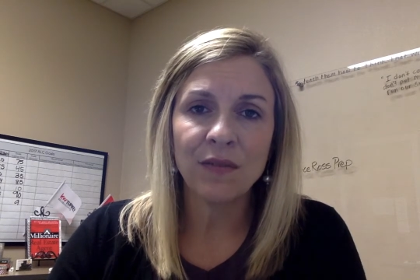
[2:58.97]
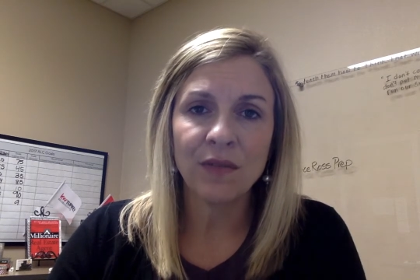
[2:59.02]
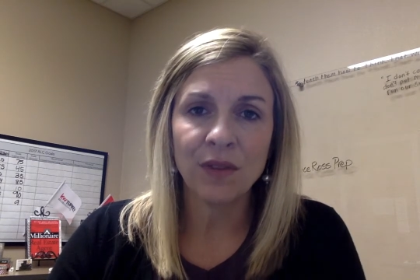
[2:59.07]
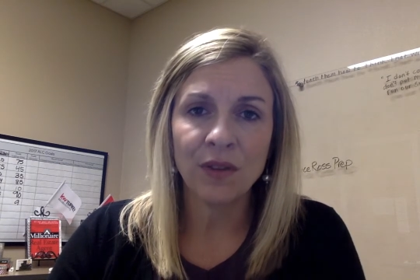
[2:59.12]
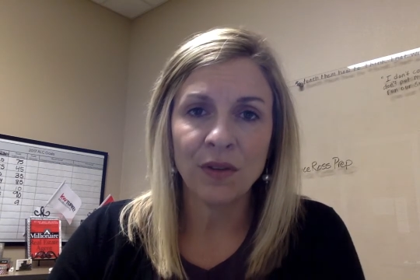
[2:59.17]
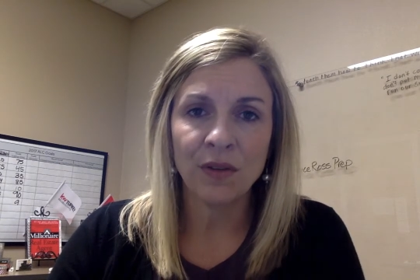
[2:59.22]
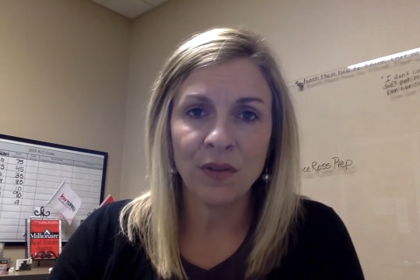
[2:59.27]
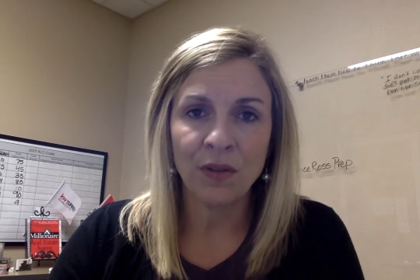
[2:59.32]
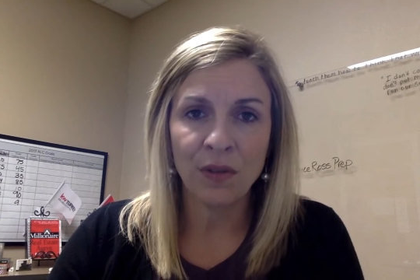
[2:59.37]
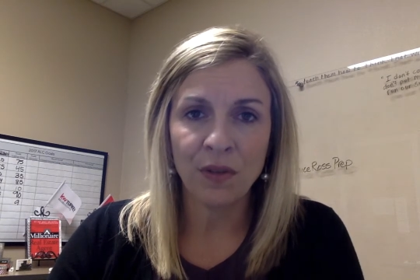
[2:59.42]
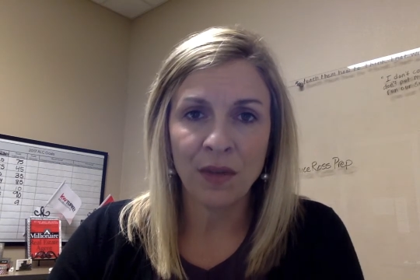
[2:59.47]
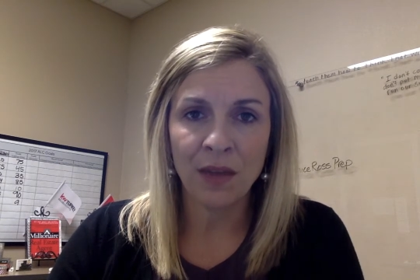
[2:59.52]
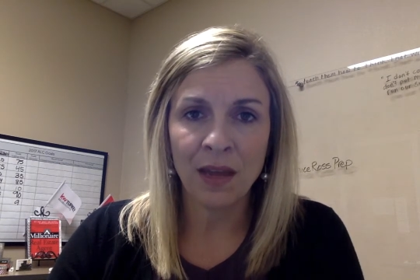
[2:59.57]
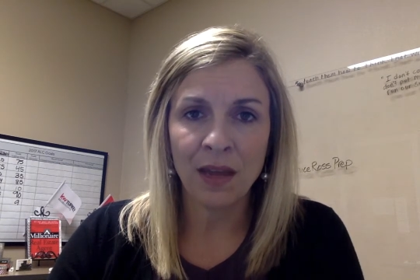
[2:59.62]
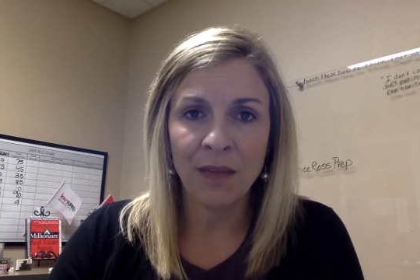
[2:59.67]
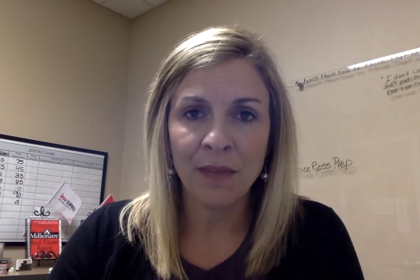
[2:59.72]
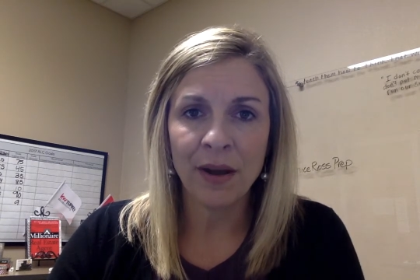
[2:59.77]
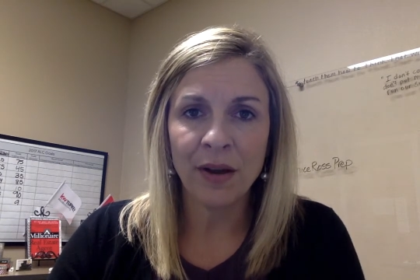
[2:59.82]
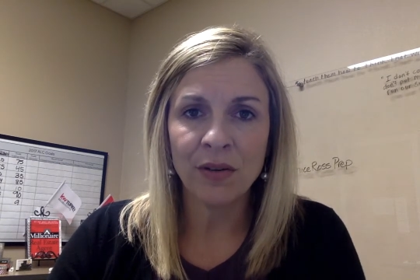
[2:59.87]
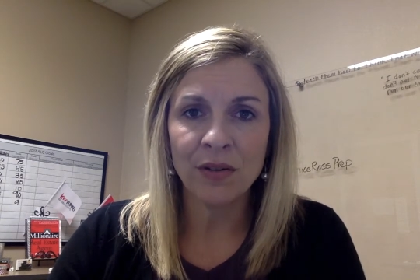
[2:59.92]
for you to think
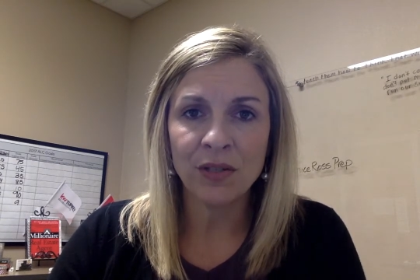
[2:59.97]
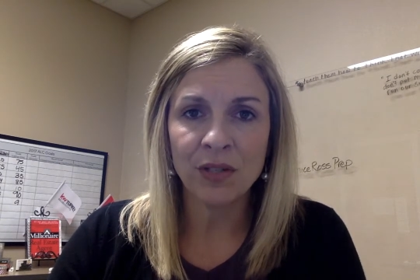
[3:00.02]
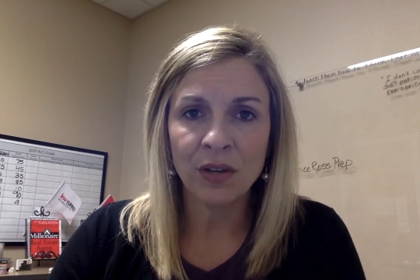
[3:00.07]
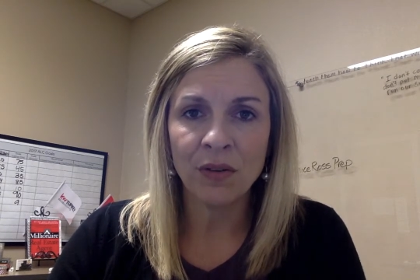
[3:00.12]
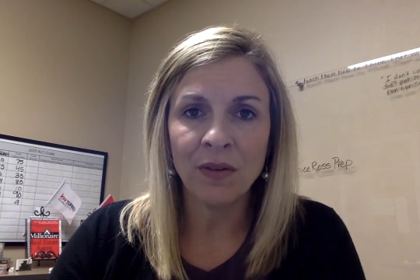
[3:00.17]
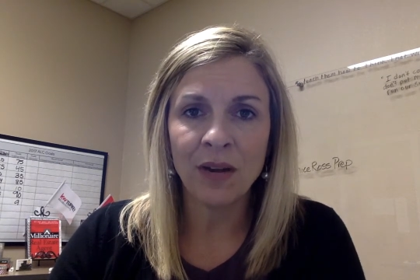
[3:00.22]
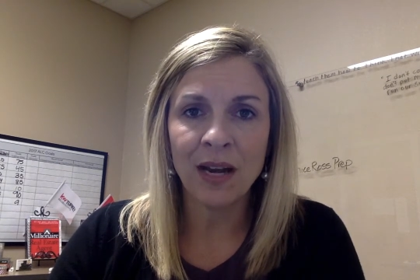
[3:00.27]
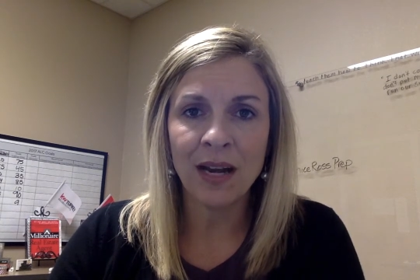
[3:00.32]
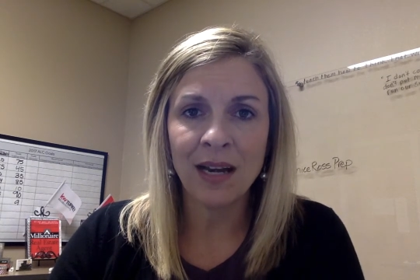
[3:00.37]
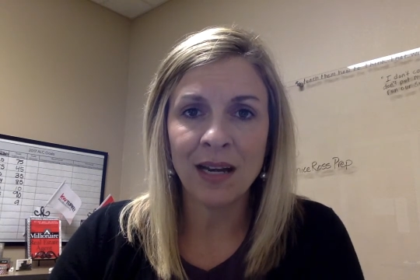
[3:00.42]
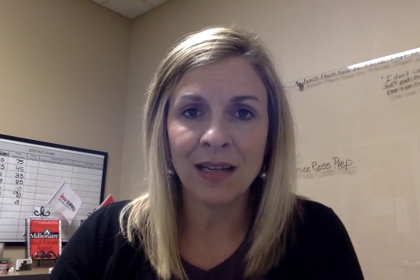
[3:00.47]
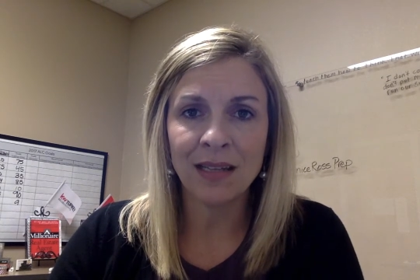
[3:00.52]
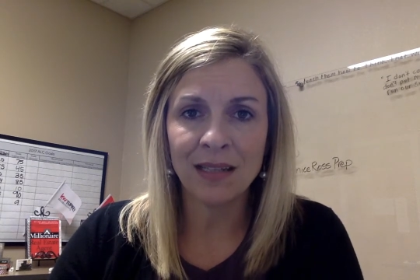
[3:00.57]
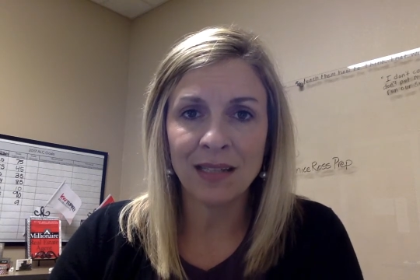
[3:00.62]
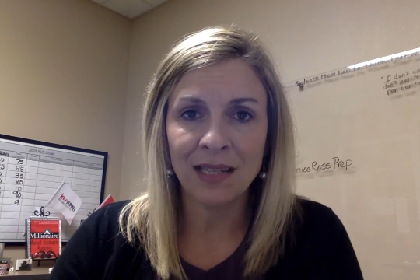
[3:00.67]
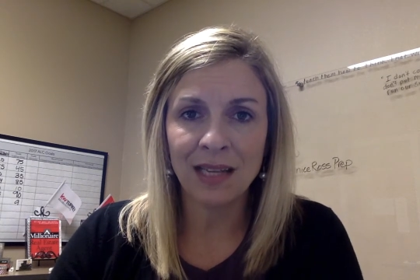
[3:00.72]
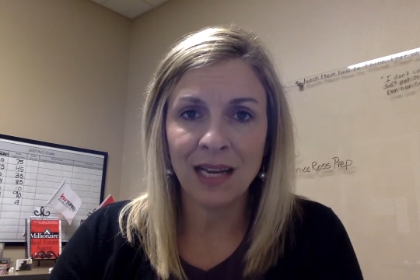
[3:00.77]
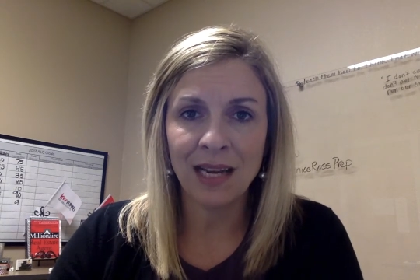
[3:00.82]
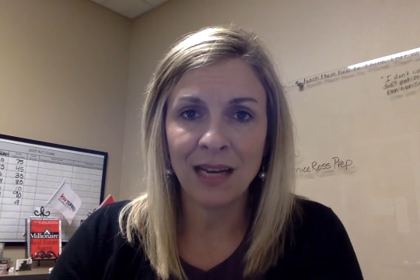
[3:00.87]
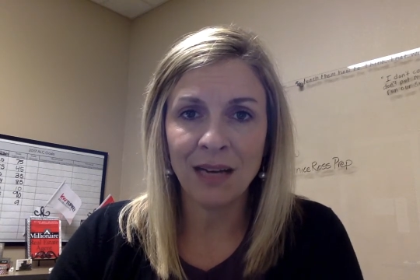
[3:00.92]
about donating
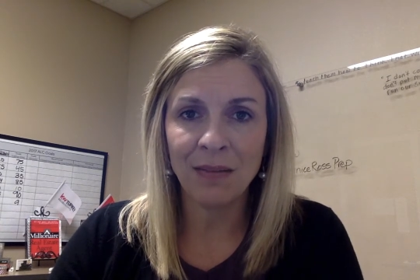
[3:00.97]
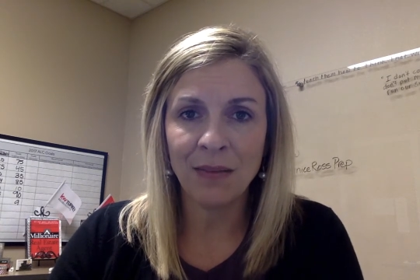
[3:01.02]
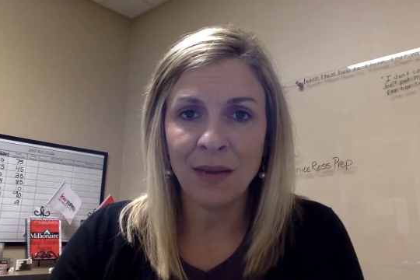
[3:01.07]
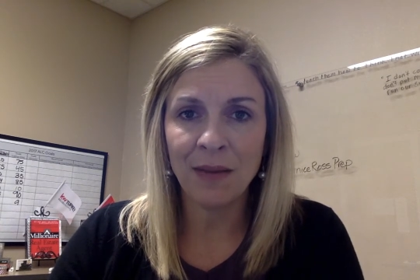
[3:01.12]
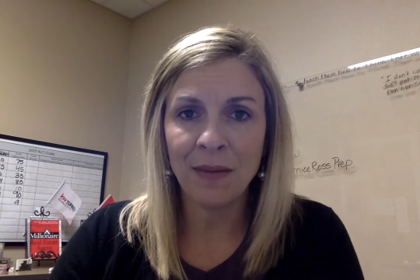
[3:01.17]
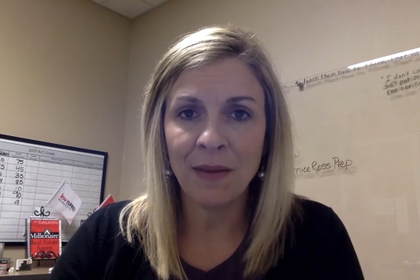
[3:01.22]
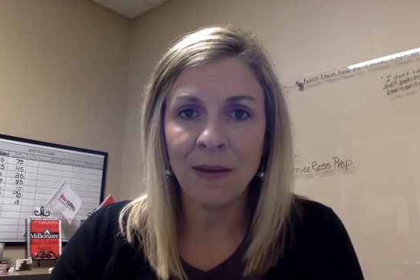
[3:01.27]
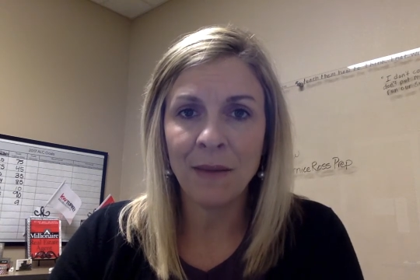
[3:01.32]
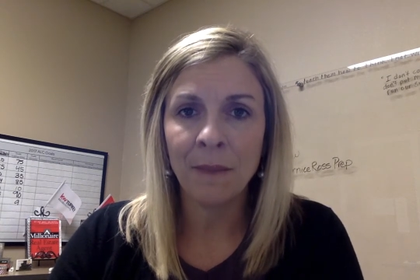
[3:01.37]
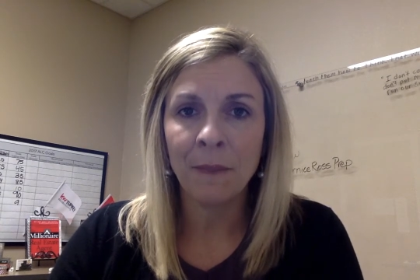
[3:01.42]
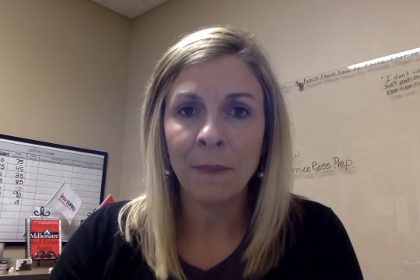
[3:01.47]
today, and maybe